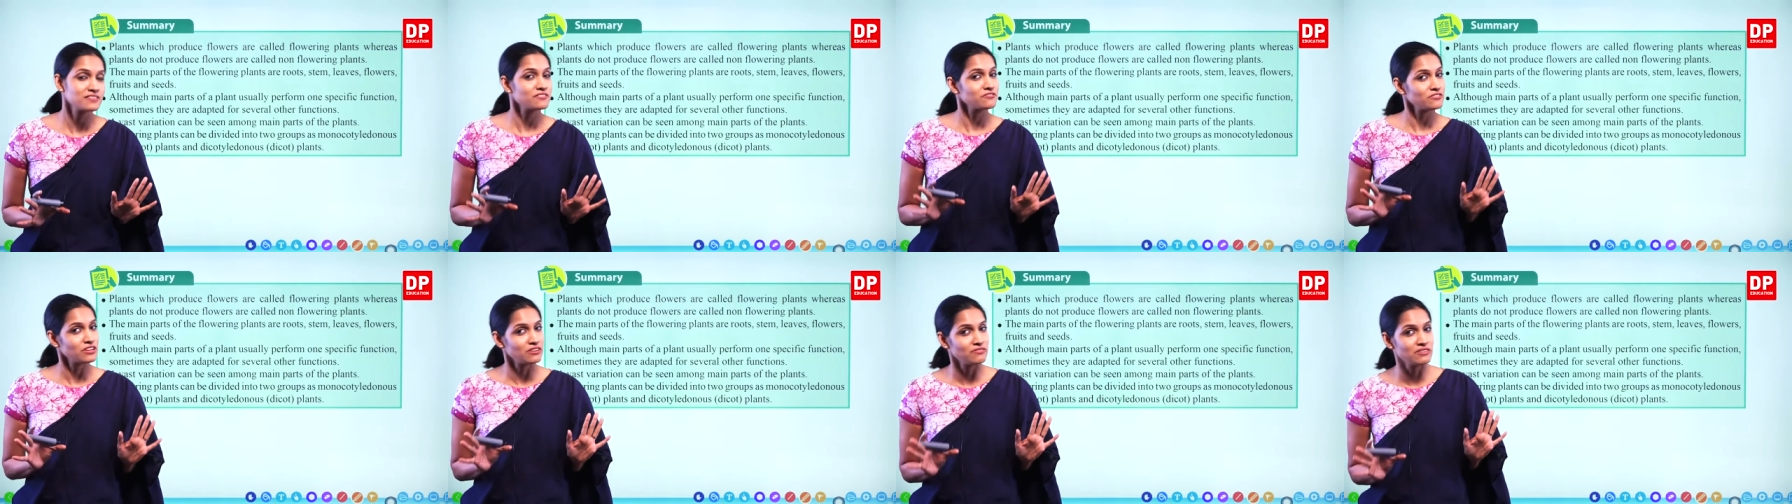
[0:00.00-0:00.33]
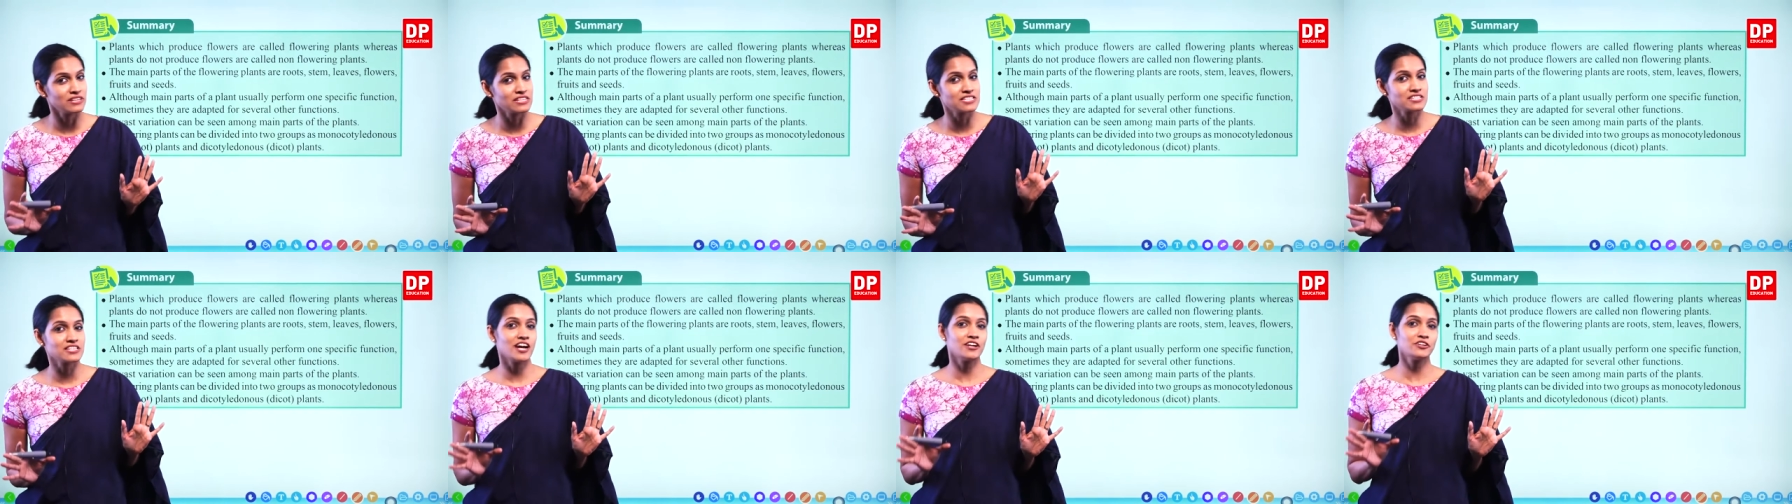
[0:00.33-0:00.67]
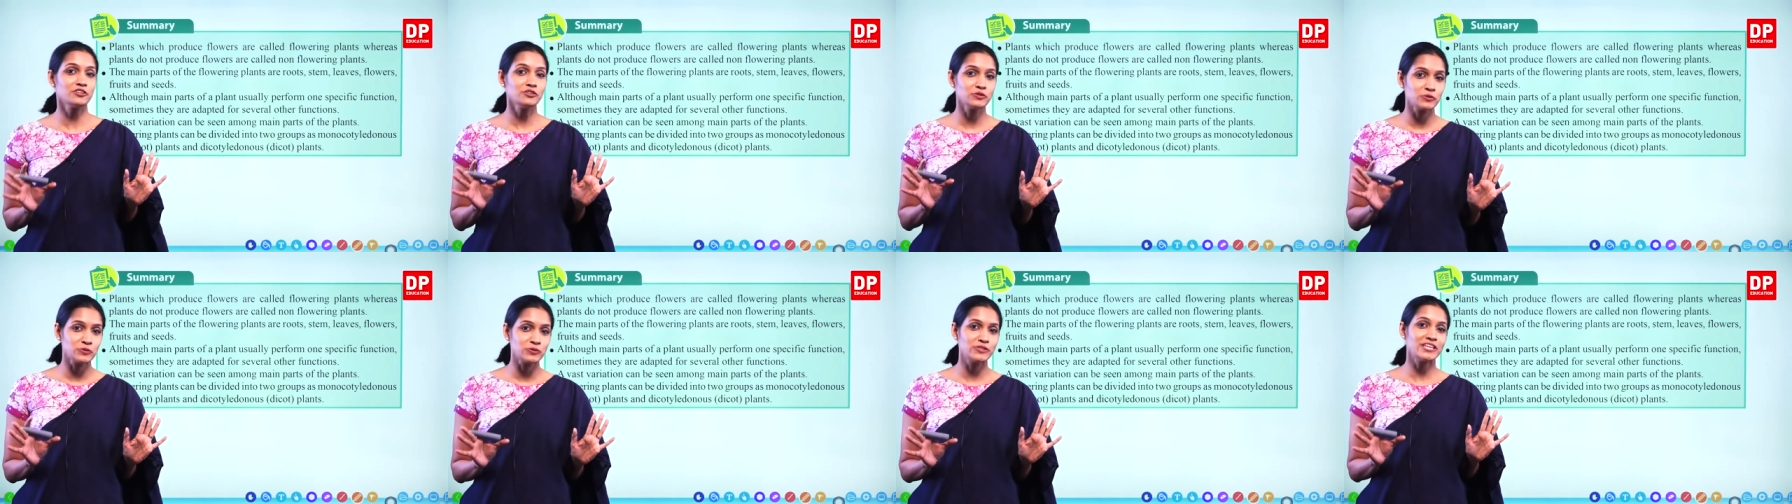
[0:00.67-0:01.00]
We will start
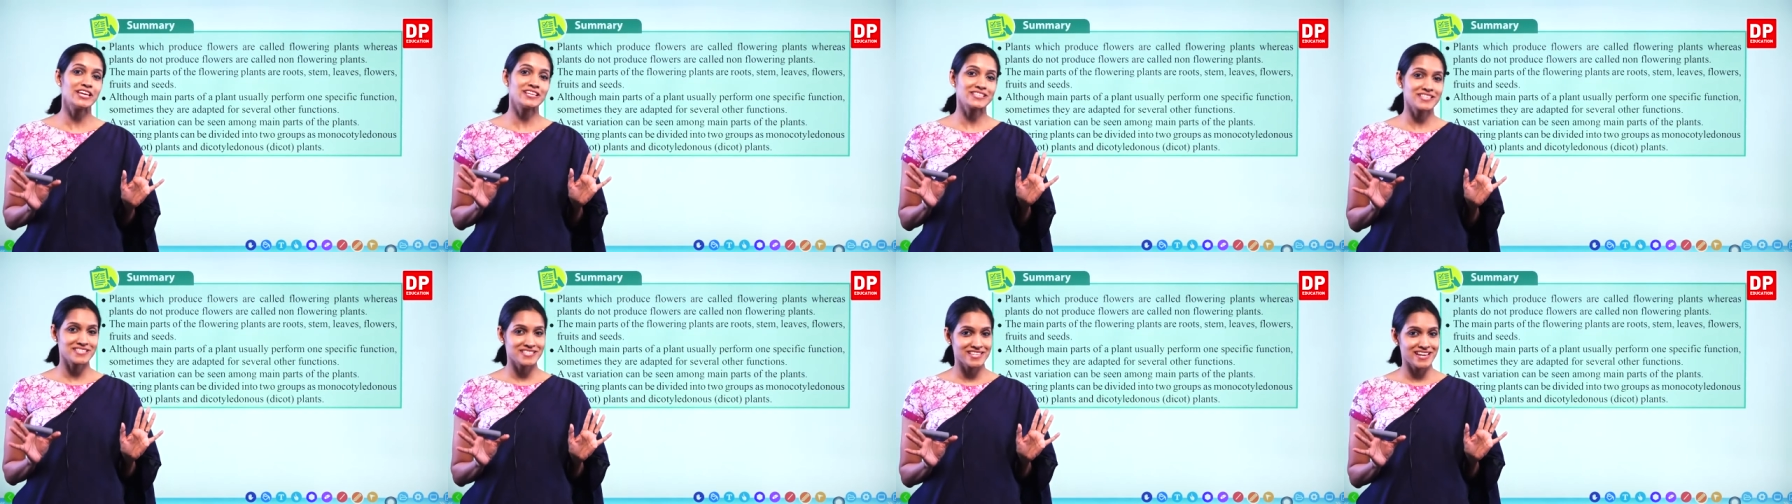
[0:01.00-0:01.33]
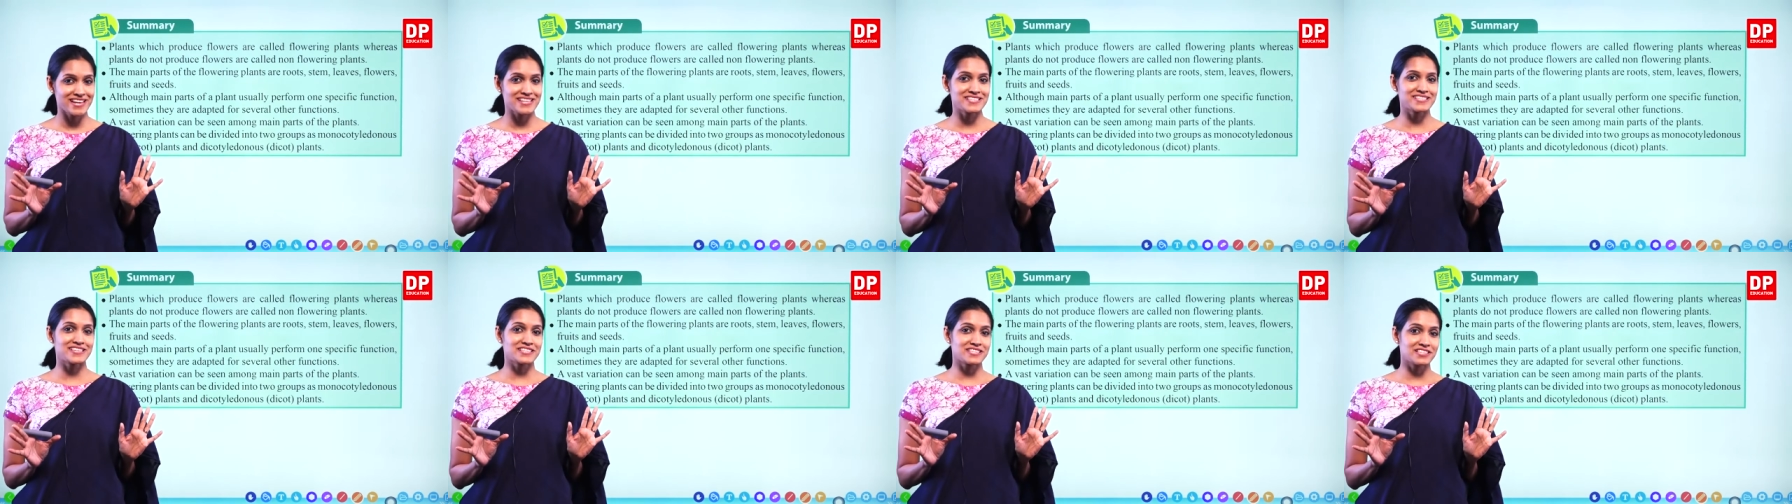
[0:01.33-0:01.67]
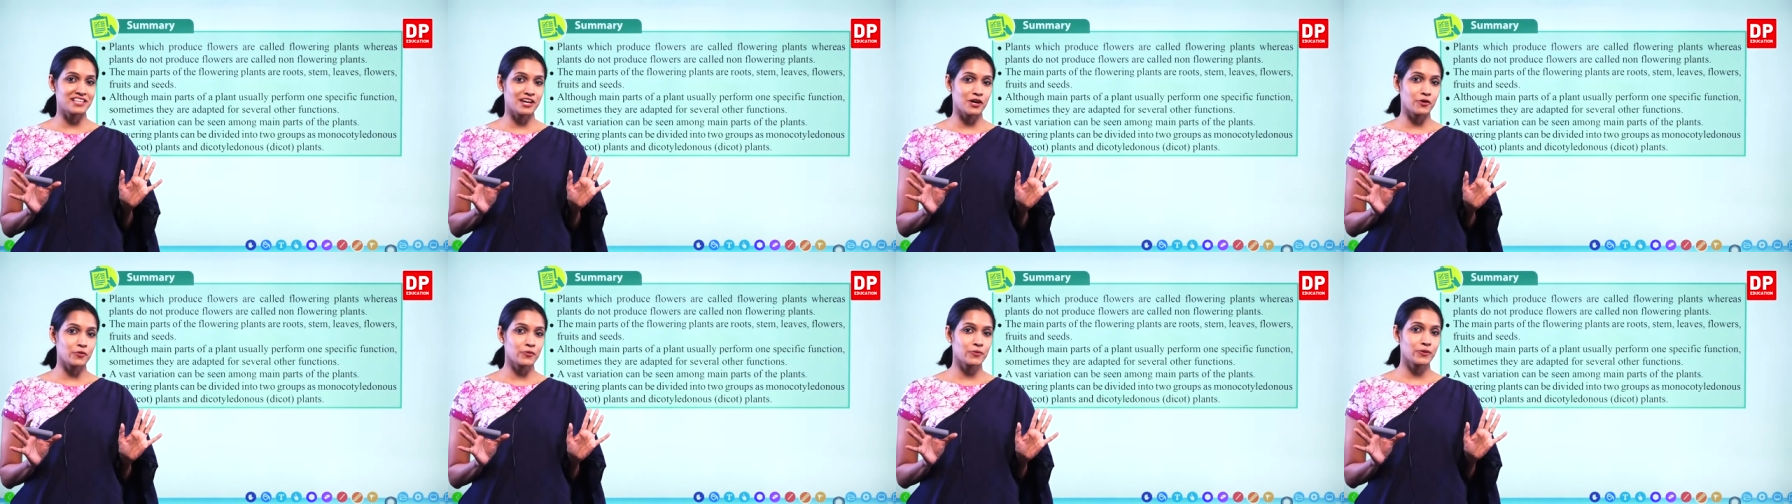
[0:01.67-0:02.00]
to do the exercises
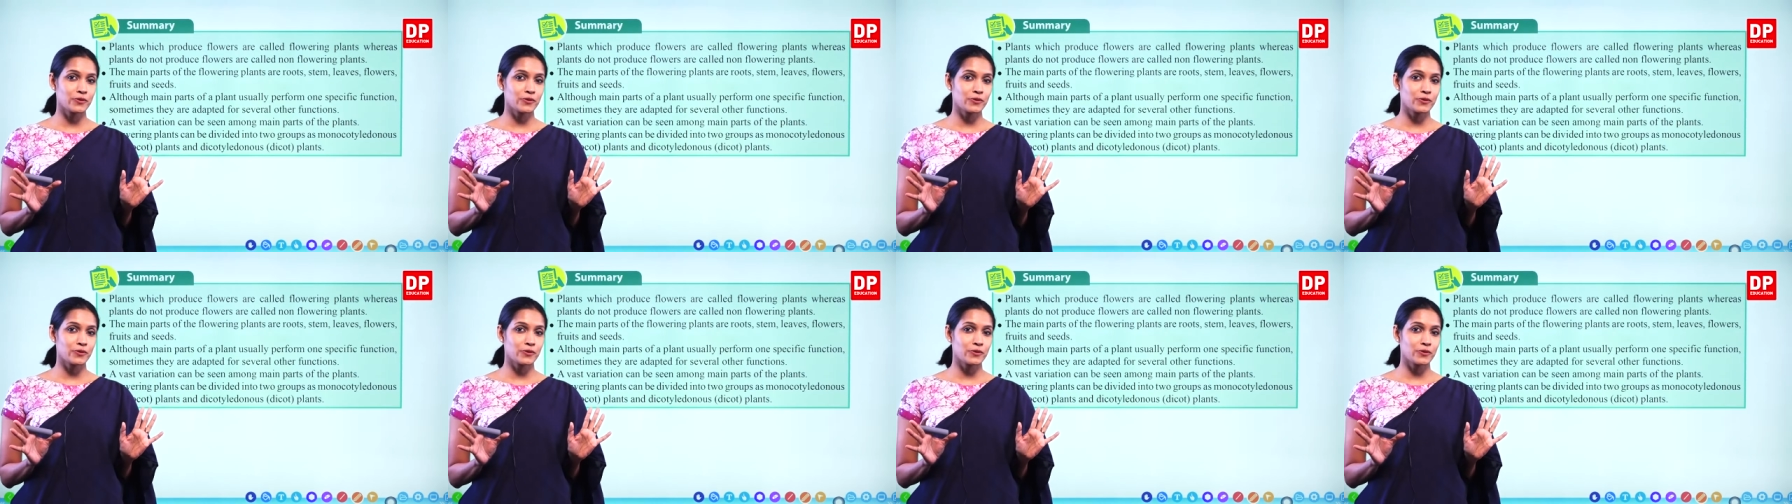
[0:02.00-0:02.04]
now.